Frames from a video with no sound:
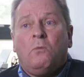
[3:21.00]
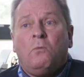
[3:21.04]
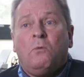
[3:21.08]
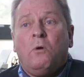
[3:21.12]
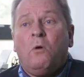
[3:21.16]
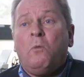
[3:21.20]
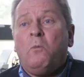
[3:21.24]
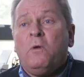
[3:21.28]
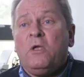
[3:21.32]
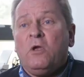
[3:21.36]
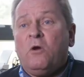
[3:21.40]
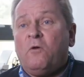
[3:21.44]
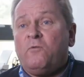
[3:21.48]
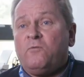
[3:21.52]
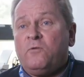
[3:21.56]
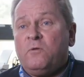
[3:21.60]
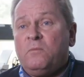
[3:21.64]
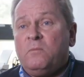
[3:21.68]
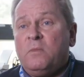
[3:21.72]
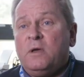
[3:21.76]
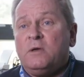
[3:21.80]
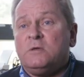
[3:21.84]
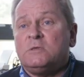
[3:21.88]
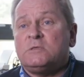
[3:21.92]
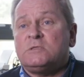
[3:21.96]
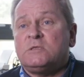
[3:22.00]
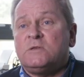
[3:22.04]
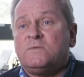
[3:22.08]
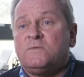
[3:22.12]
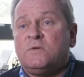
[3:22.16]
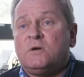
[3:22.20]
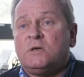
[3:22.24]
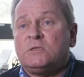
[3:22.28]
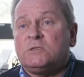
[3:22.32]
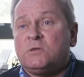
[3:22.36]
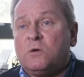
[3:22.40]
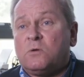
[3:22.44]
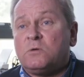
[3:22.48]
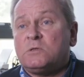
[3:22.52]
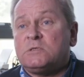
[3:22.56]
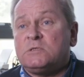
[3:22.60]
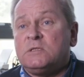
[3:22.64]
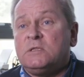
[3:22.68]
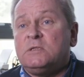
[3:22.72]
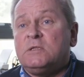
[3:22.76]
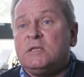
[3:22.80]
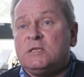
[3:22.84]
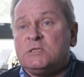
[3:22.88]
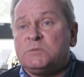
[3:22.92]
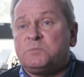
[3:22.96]
What we offer most of our doctors
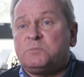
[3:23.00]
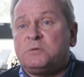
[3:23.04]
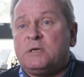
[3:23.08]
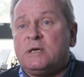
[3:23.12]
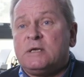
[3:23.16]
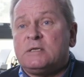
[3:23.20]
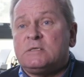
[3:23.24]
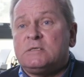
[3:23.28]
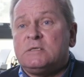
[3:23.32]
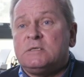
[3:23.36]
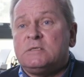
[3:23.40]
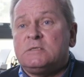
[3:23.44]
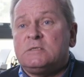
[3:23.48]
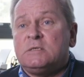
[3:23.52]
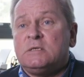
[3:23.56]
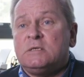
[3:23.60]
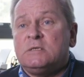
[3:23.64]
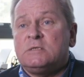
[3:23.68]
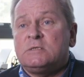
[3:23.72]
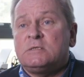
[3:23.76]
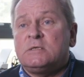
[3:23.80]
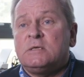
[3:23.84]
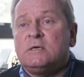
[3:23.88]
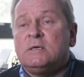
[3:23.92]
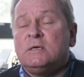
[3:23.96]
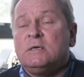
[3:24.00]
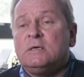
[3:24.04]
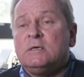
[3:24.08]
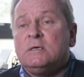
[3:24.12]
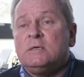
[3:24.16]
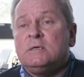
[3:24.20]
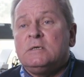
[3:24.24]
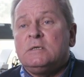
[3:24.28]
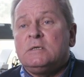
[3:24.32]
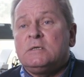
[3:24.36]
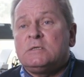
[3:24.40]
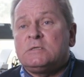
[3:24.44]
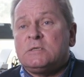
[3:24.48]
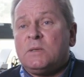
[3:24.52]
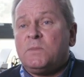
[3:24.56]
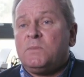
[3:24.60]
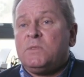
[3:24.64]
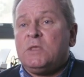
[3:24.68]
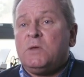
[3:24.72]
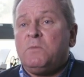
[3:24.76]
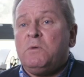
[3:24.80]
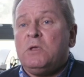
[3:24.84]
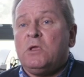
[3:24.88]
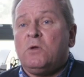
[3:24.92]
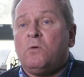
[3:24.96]
in this practice is
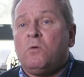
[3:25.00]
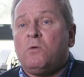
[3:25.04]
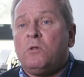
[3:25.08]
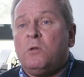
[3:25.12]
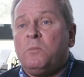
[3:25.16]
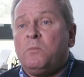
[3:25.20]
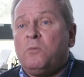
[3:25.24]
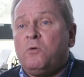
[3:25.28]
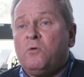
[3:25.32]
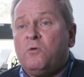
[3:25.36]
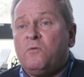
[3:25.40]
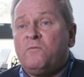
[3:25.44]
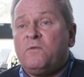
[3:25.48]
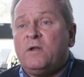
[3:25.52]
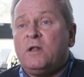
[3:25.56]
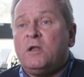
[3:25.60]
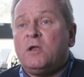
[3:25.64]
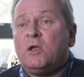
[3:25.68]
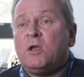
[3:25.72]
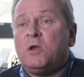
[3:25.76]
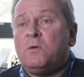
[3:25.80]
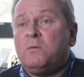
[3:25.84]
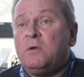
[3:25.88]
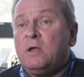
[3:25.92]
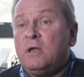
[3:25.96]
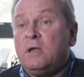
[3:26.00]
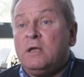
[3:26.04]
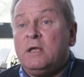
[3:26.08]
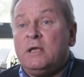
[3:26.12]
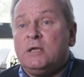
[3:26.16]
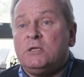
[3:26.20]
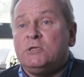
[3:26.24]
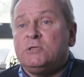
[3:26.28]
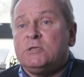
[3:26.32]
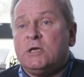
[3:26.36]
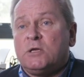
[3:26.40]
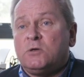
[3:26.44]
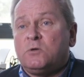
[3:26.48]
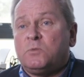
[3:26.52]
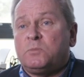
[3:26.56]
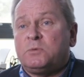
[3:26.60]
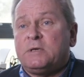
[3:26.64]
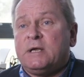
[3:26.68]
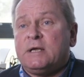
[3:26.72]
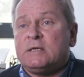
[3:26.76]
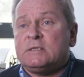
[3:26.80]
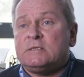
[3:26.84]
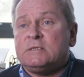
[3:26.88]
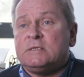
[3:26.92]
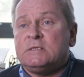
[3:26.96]
something we call a portfolio career in general
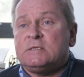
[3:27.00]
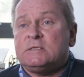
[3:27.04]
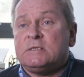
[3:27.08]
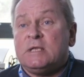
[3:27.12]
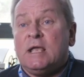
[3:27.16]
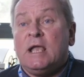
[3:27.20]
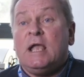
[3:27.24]
practice.